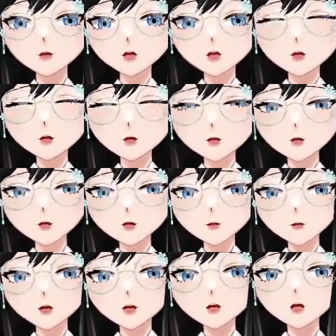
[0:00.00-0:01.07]
the
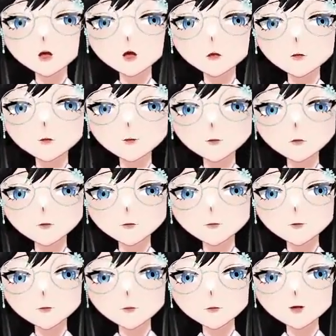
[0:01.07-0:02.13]
human
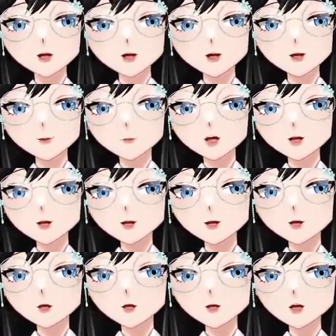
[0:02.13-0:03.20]
beta
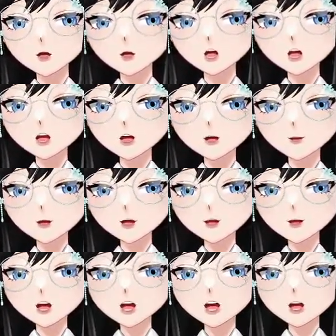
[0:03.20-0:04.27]
globin gene at
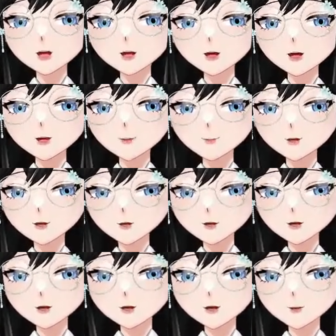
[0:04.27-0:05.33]
high
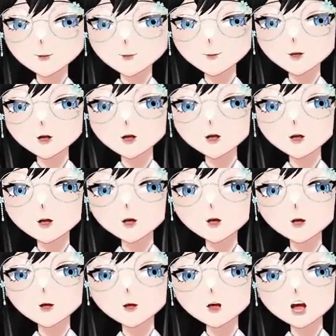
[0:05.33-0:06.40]
levels, the
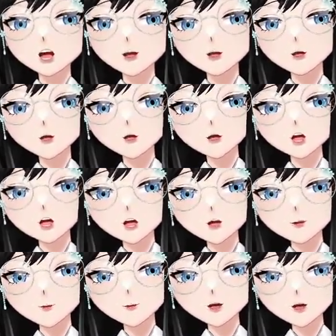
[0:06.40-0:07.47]
trans gene
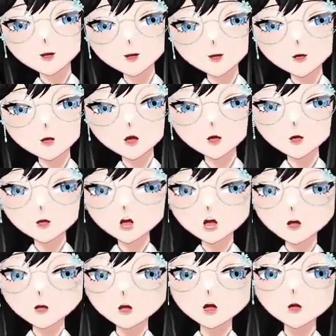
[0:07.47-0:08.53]
must include not
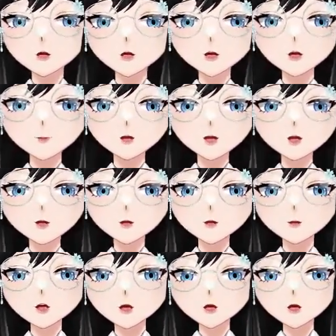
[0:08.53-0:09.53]
only the beta globin gene